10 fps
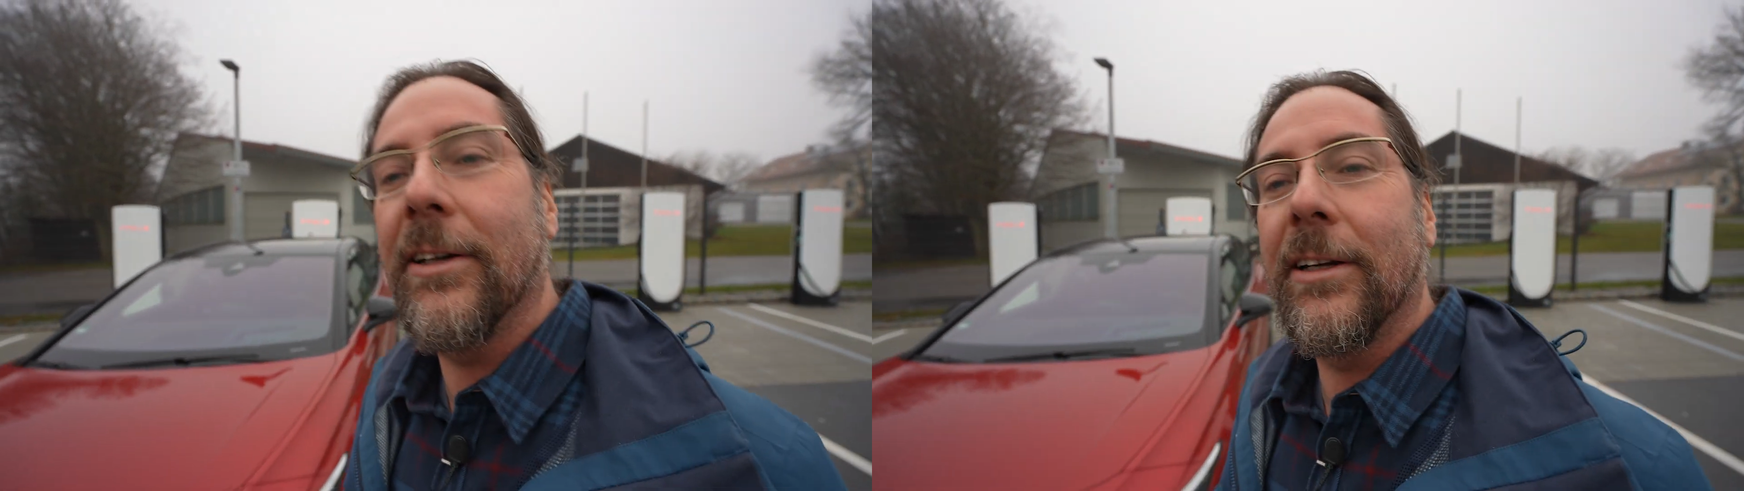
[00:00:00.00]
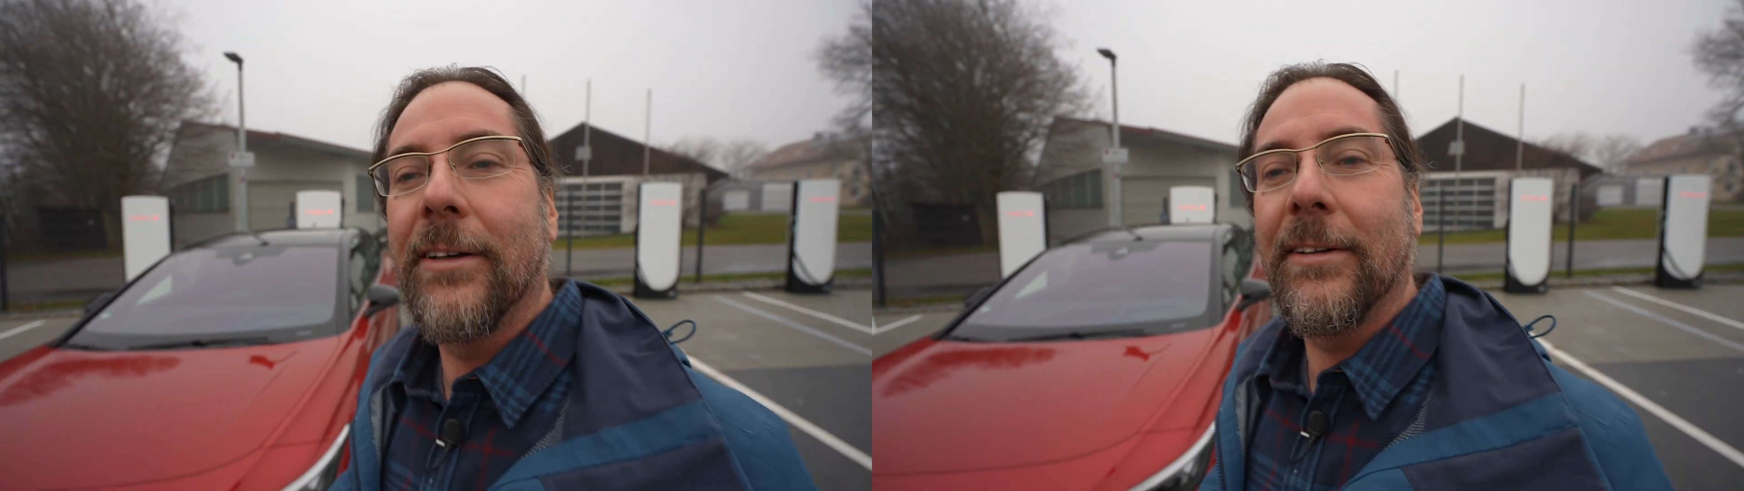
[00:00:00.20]

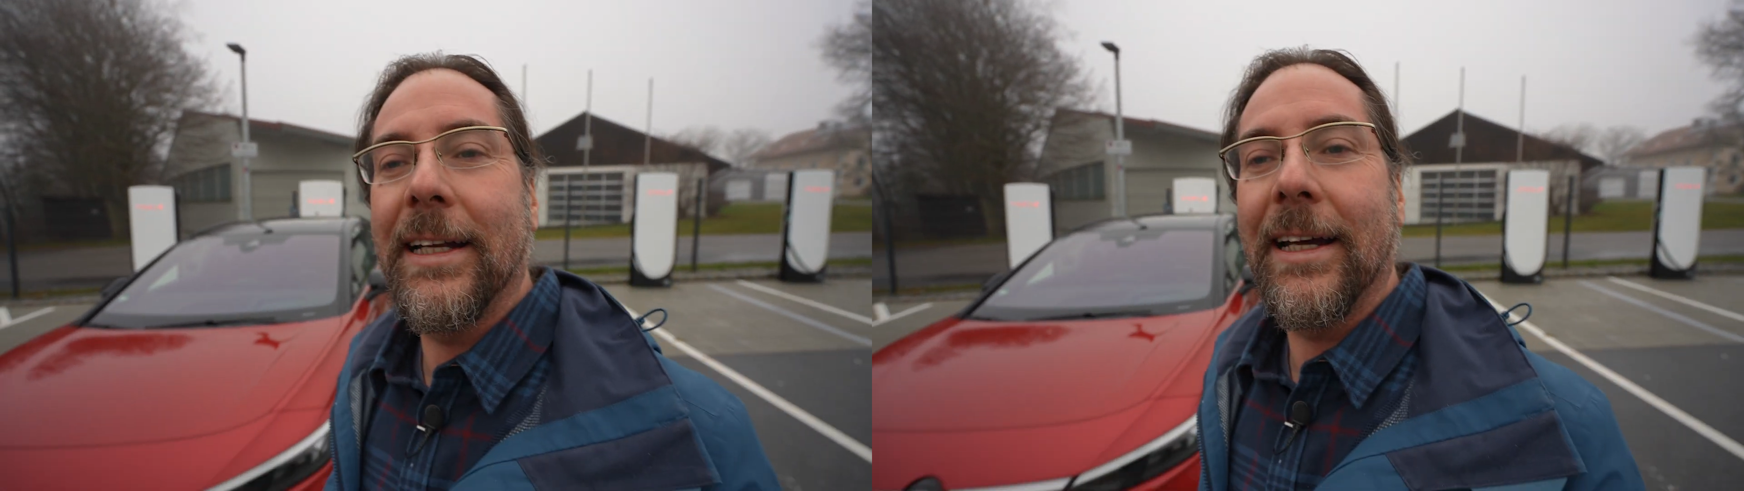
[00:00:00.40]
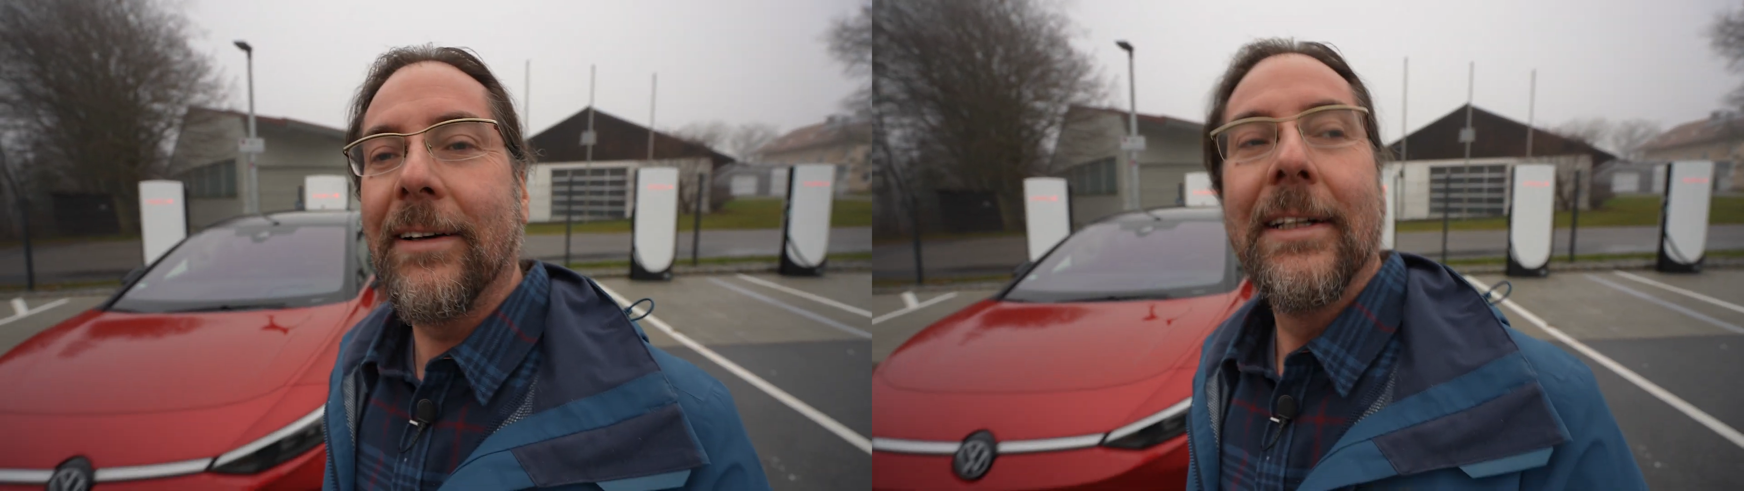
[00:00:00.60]
turn on
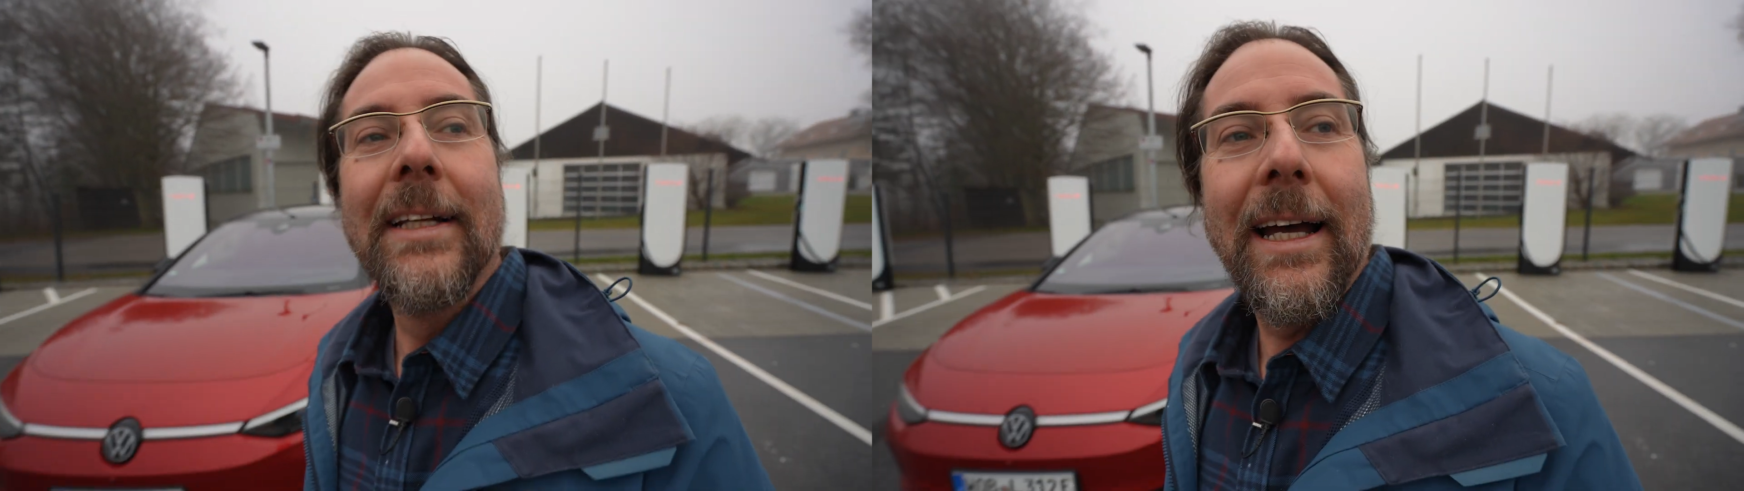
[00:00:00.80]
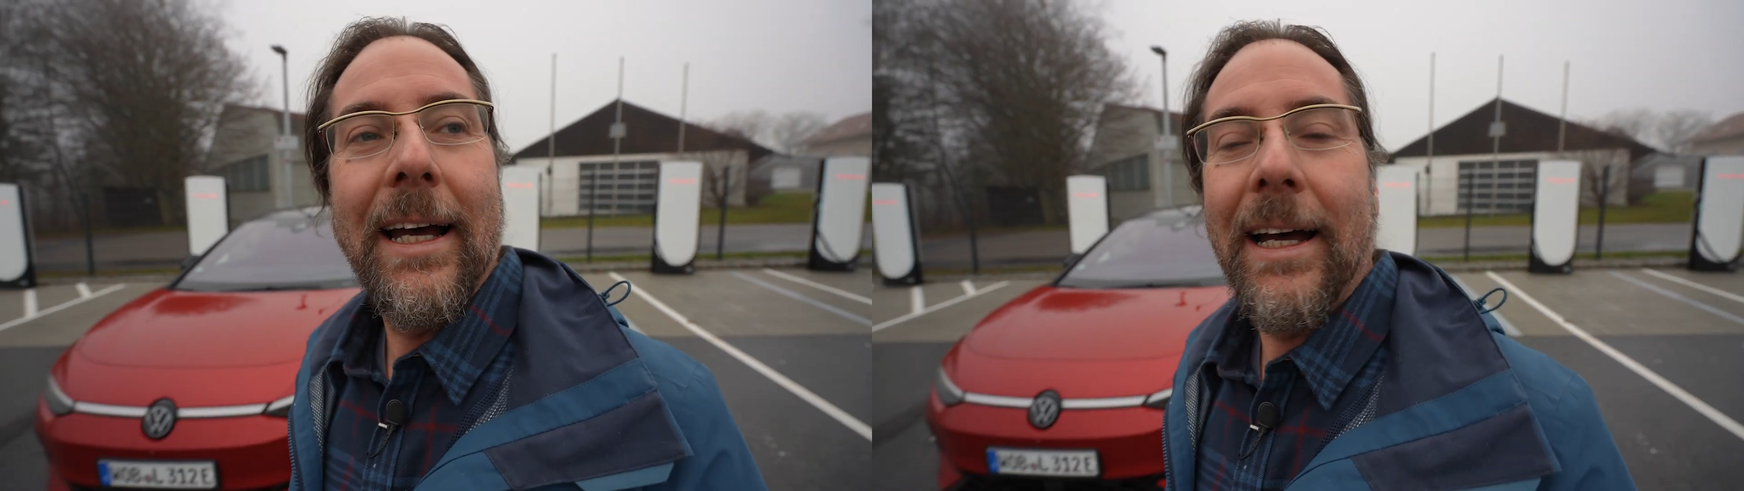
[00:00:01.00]
right now.
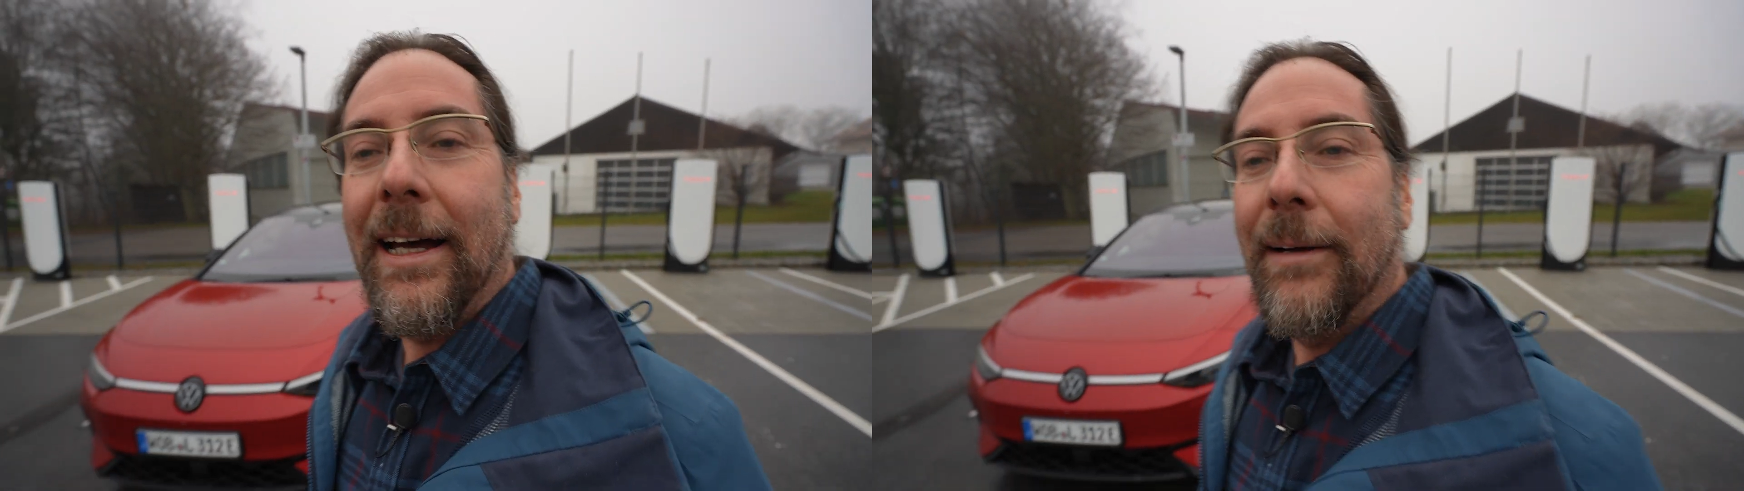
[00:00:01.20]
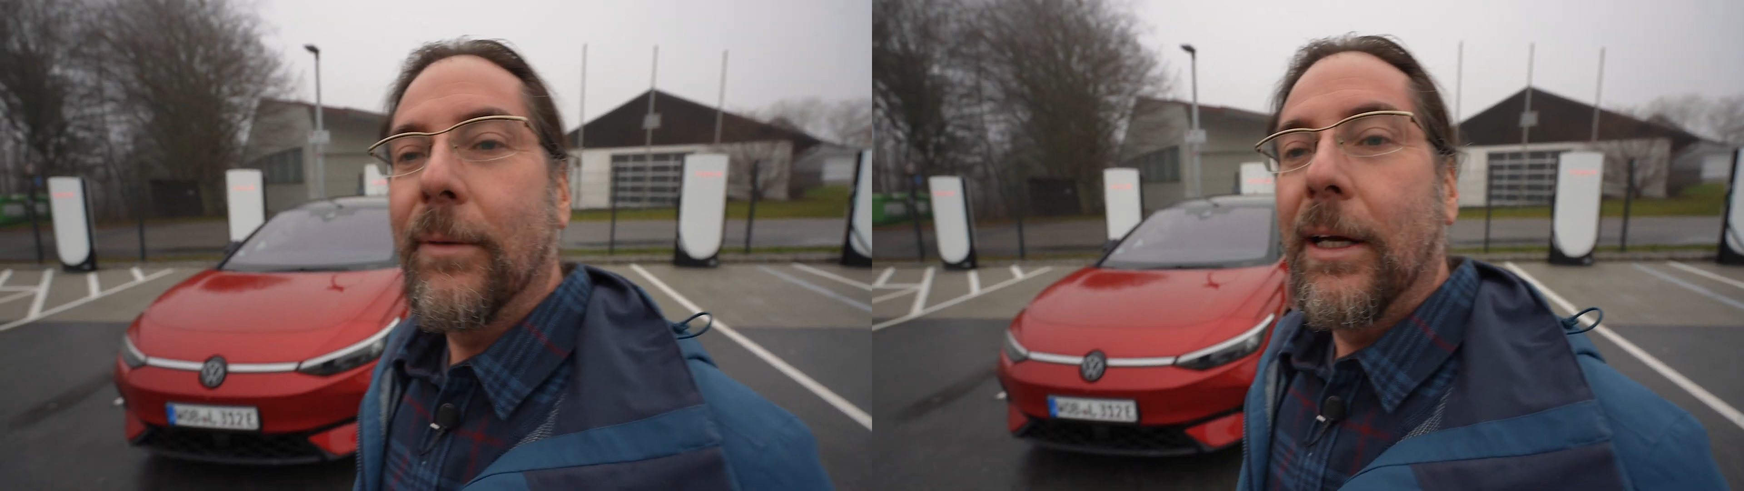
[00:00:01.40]

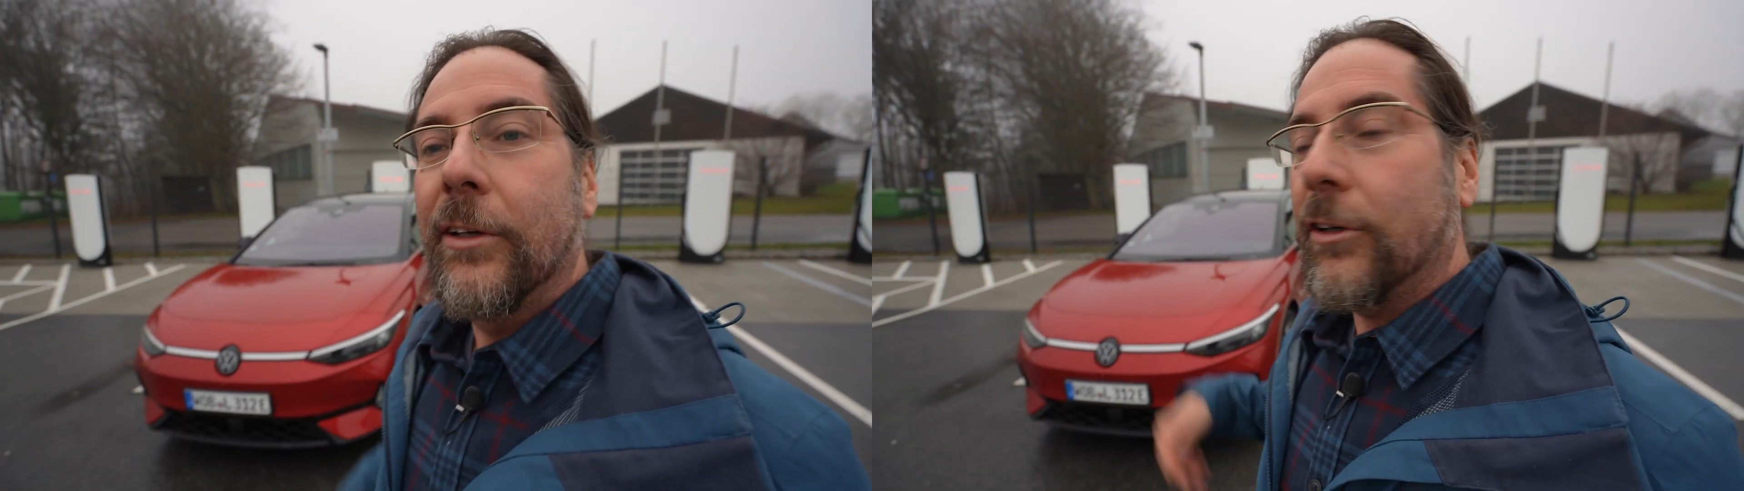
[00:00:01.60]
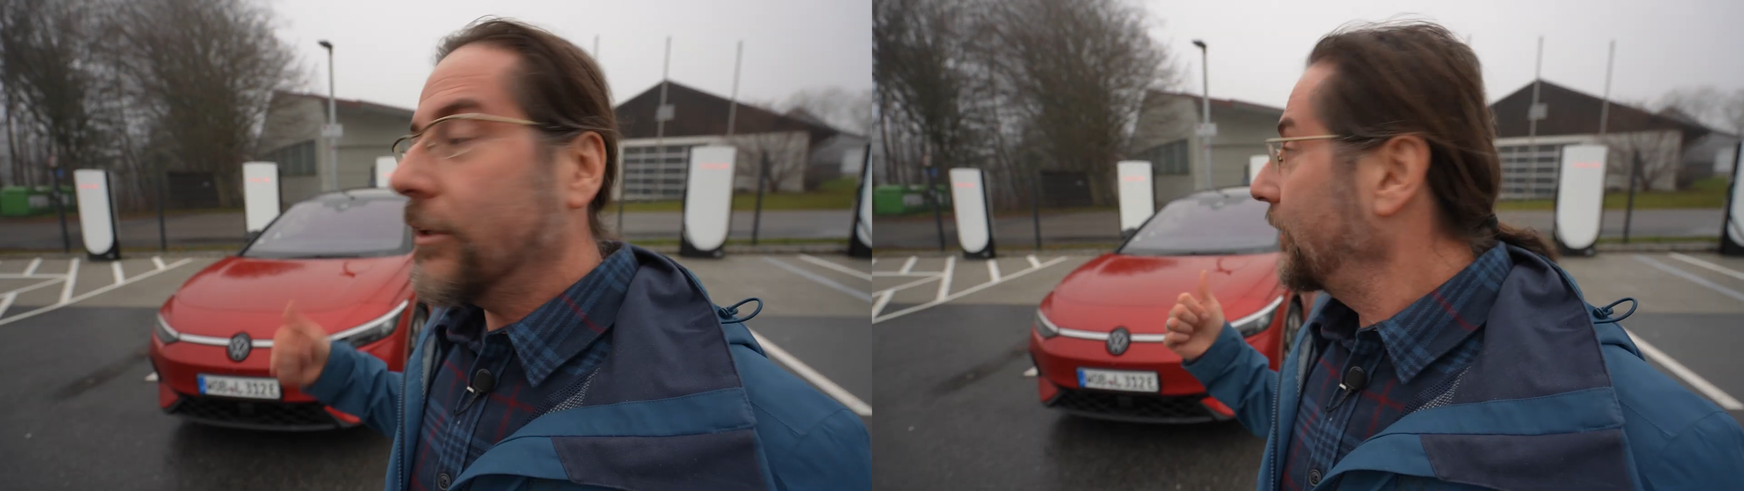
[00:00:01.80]

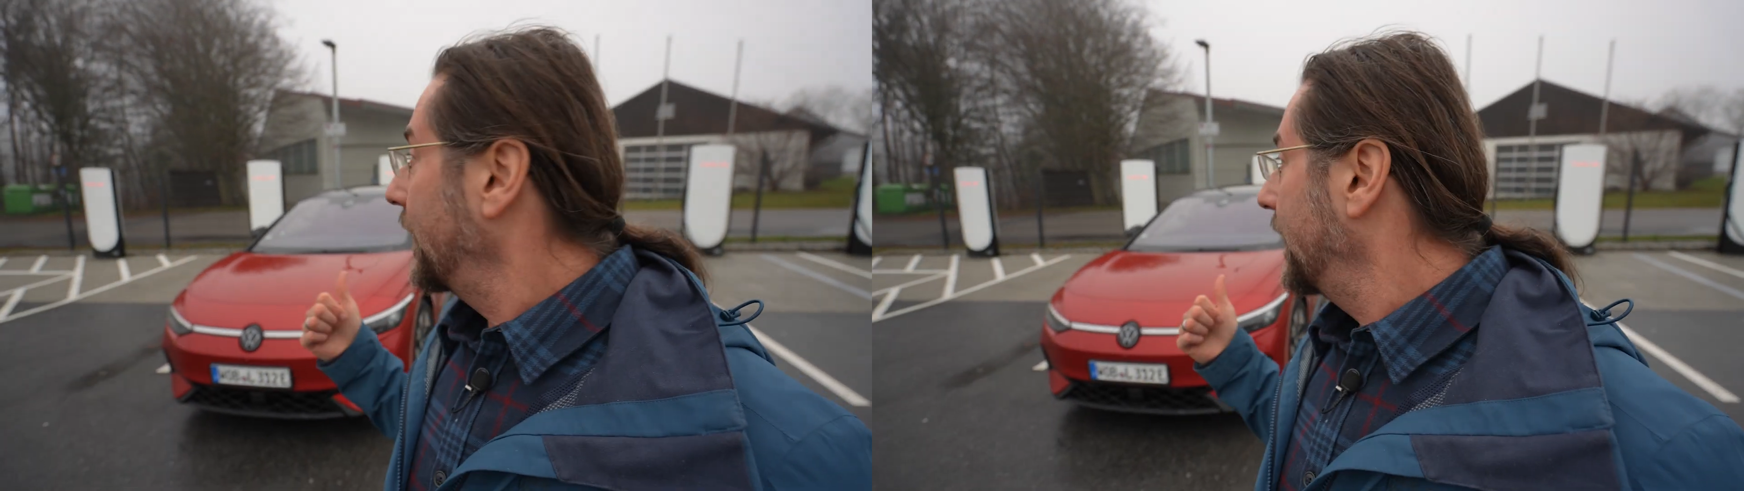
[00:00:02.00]
Charging